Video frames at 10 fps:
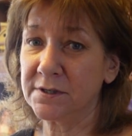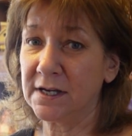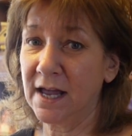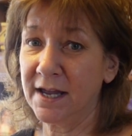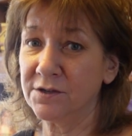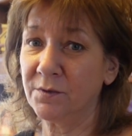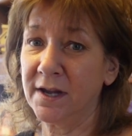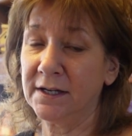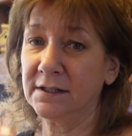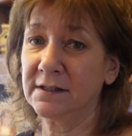
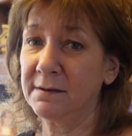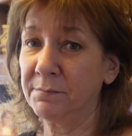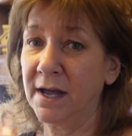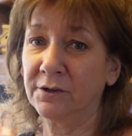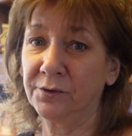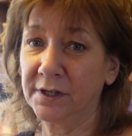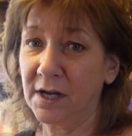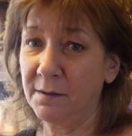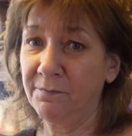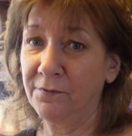dehydrate it, then powder it
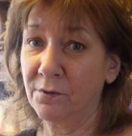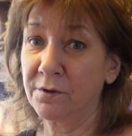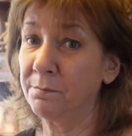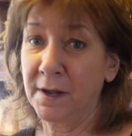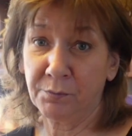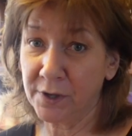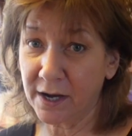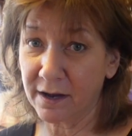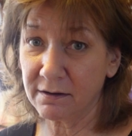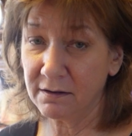up for
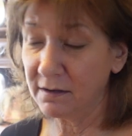paprika,